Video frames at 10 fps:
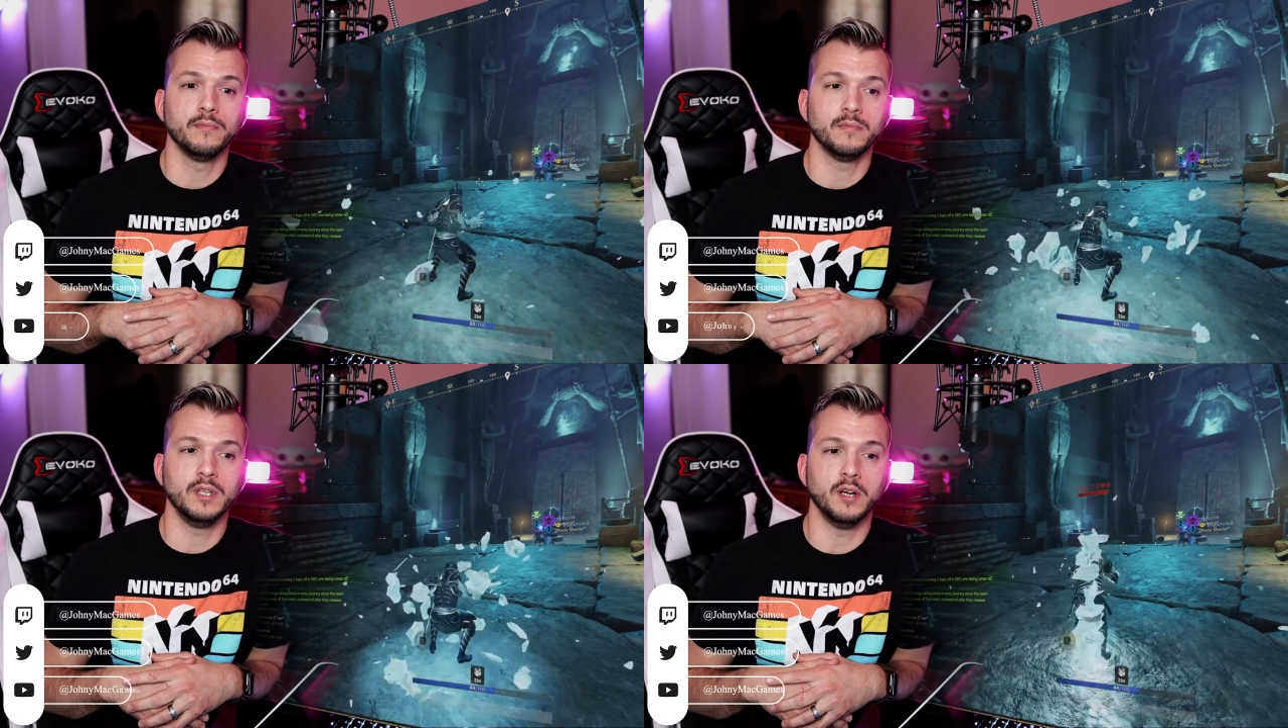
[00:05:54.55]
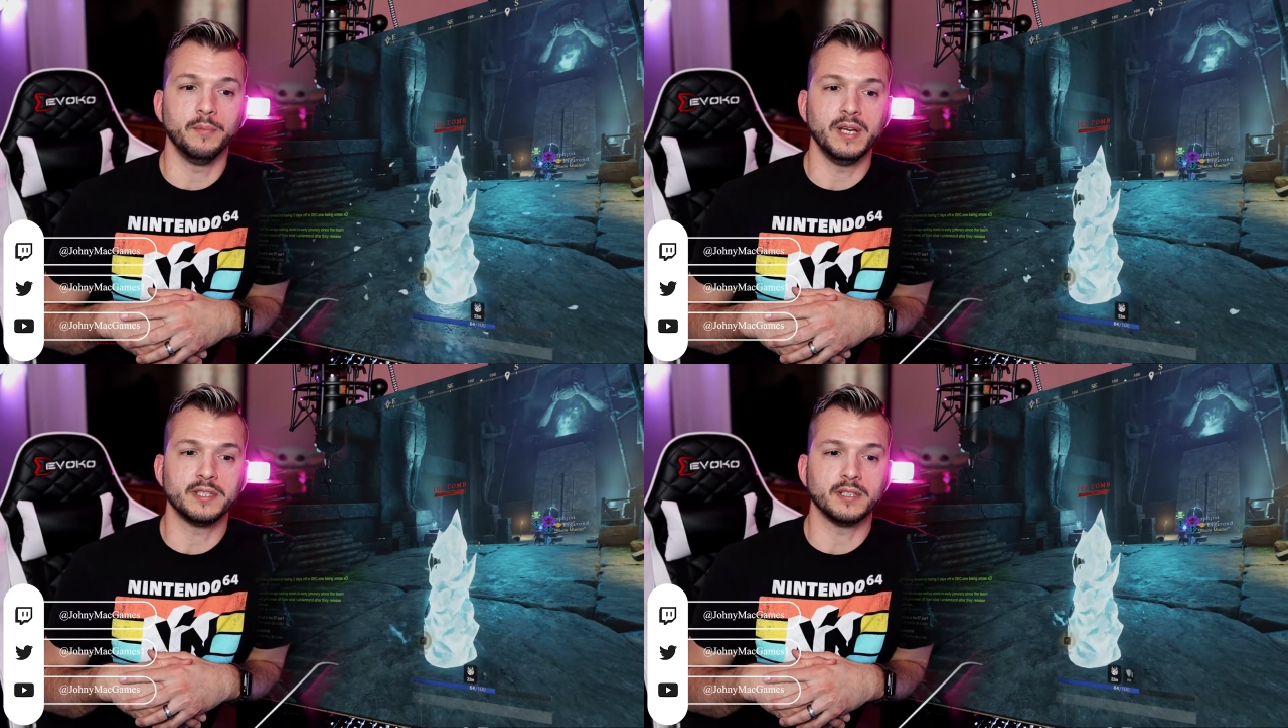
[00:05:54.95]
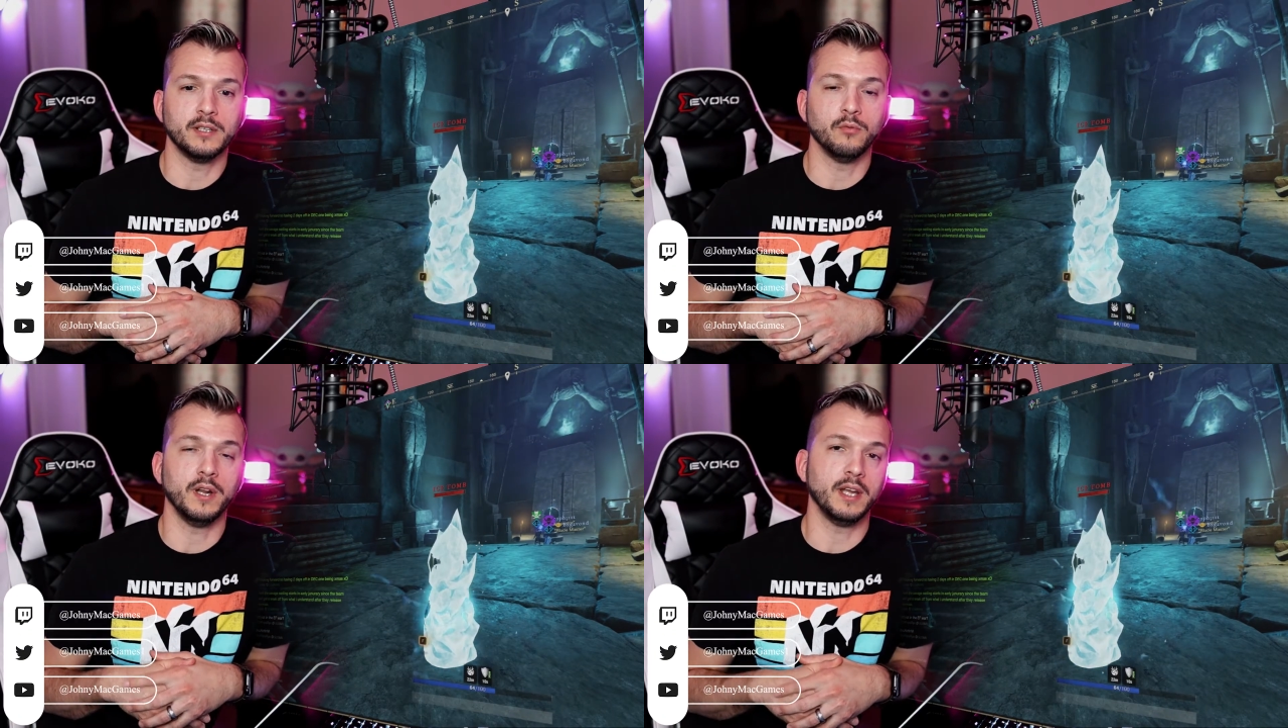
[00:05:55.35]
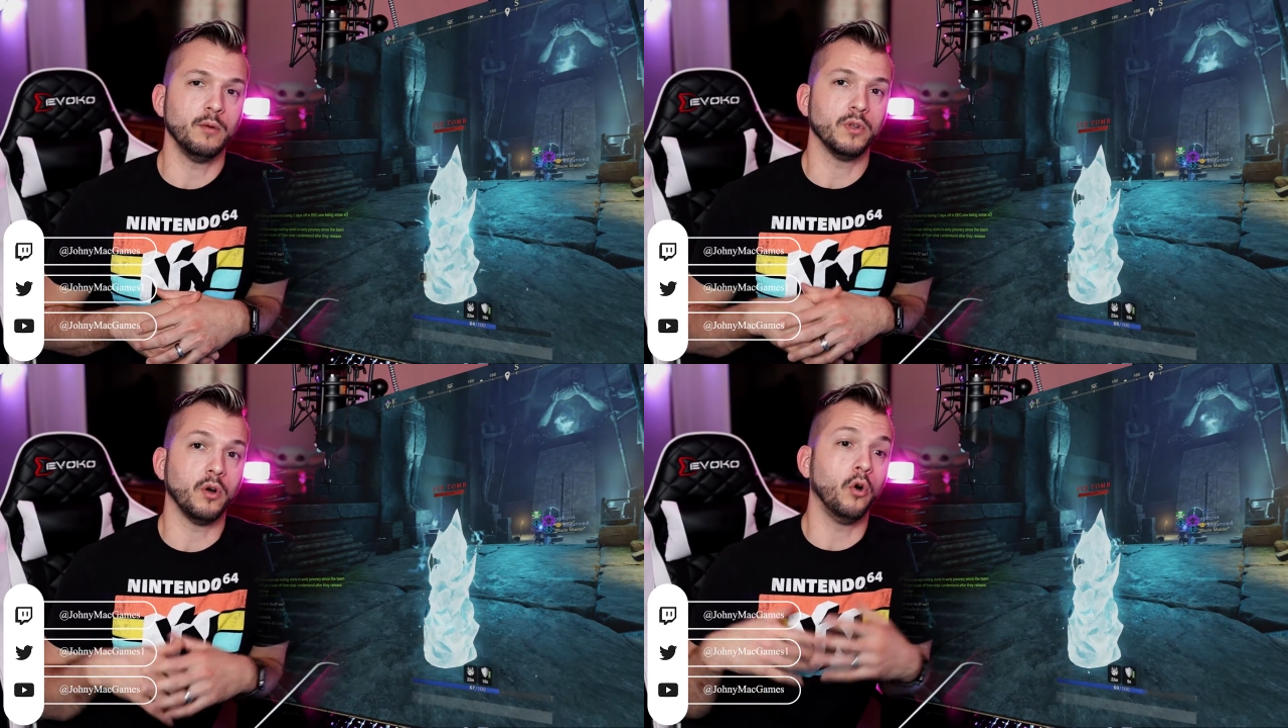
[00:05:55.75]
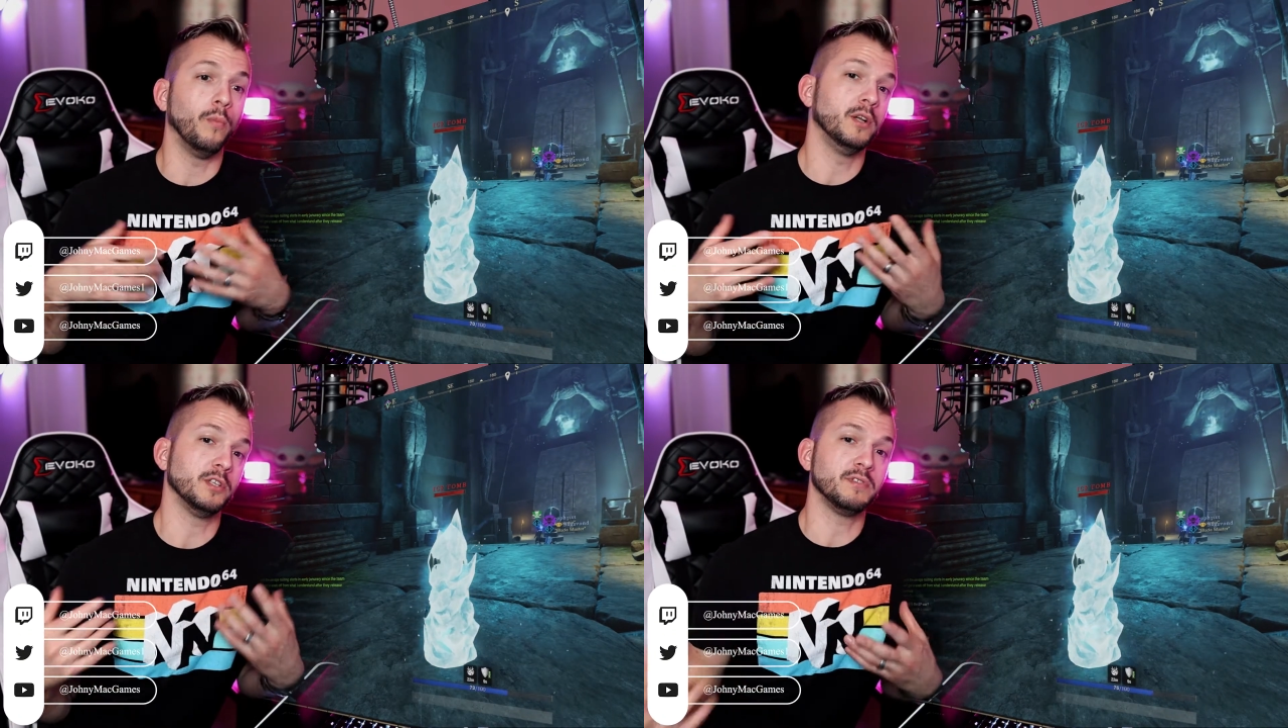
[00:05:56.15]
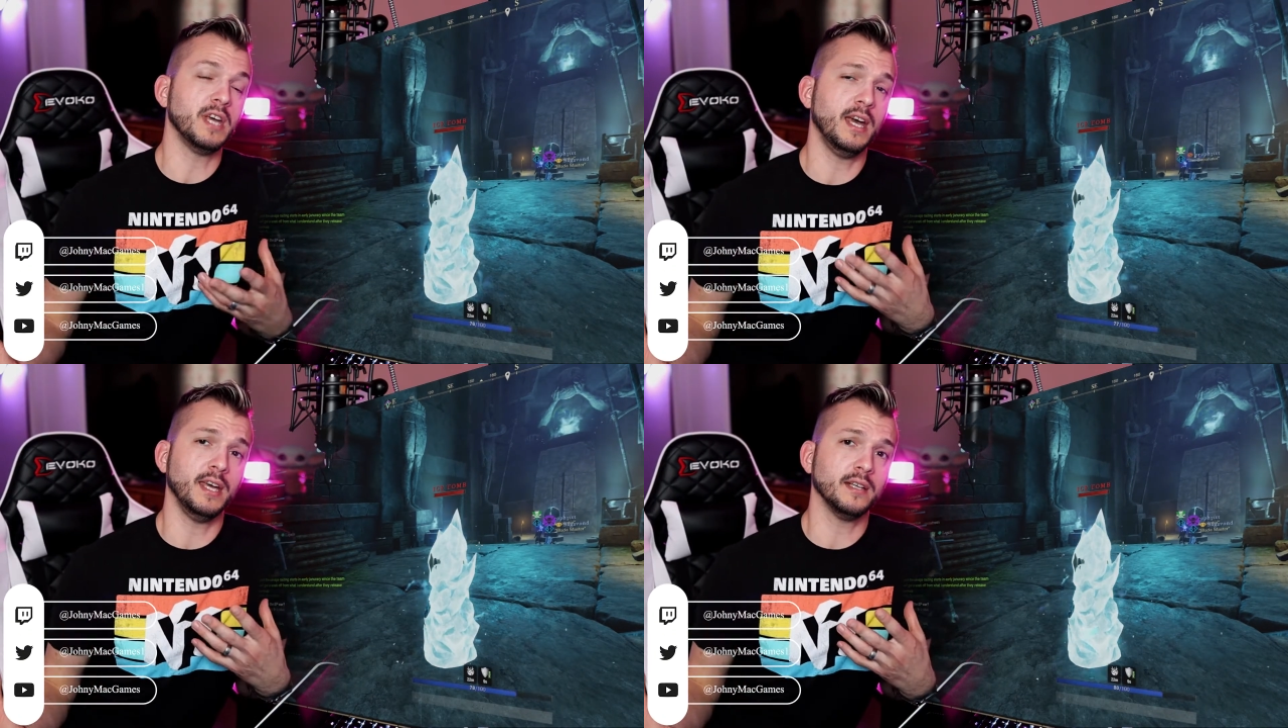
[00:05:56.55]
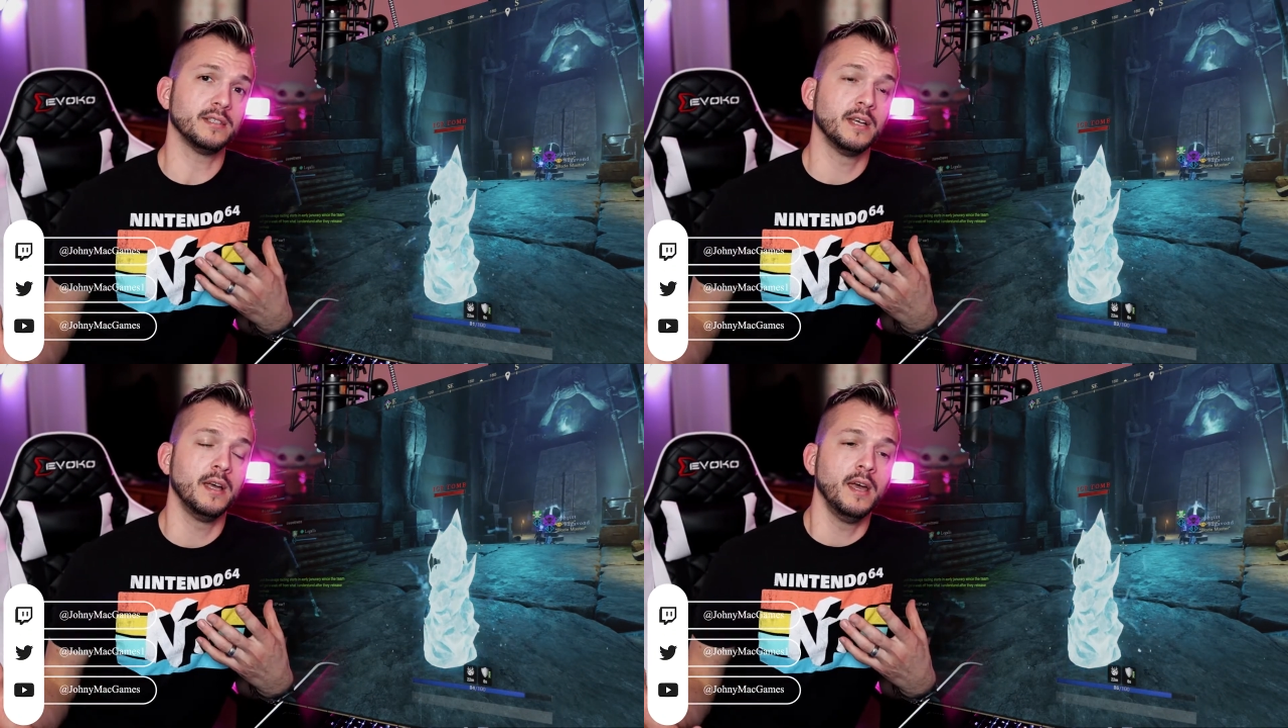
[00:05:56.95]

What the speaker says: you know, basically running in with a whole bunch of tanks.